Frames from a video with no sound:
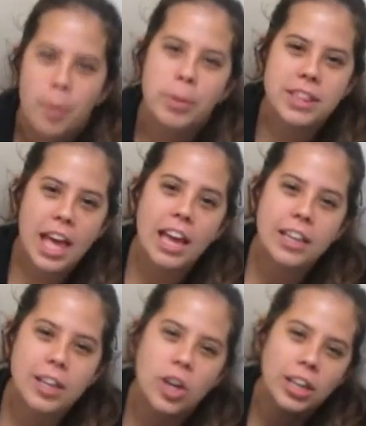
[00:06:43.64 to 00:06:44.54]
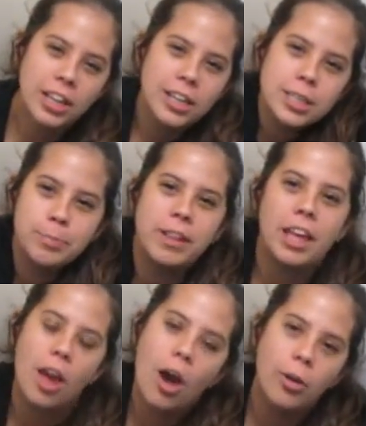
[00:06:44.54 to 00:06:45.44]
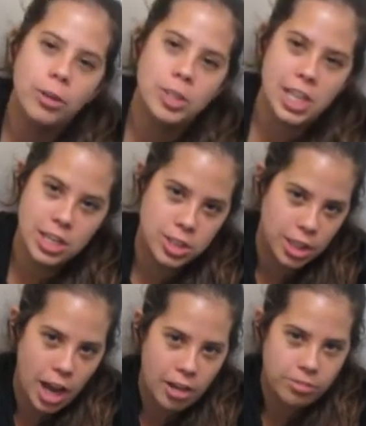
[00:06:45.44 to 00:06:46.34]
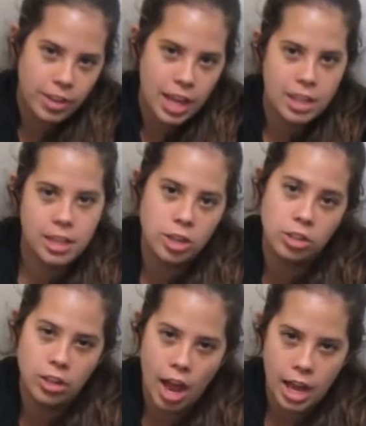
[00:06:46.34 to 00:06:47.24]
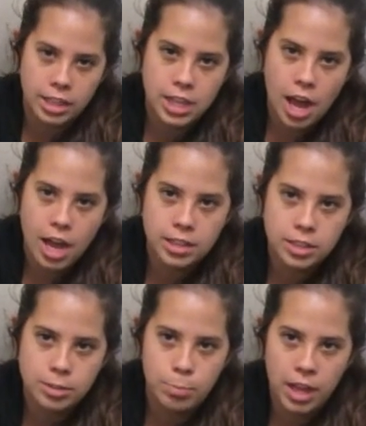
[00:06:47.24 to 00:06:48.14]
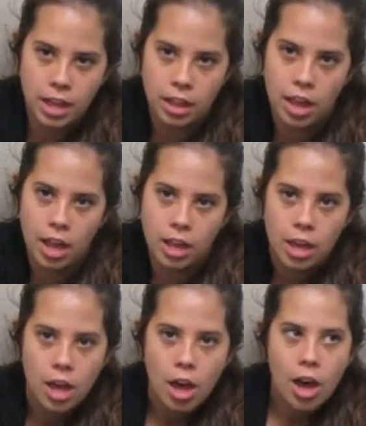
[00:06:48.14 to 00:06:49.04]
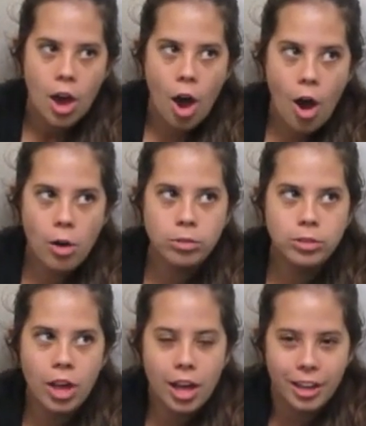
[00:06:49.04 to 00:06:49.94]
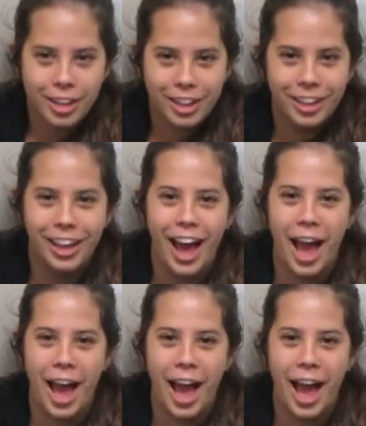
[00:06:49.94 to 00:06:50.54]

but then couldn't it just be like, oh, you change your outfit and then you're lying to us being like, oh, look,